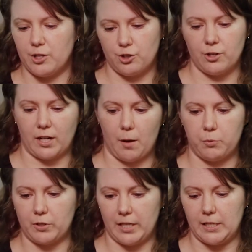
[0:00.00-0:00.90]
ushered a
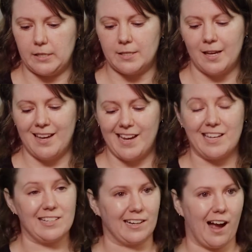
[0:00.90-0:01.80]
couple kids
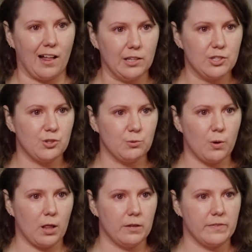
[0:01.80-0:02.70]
into college through all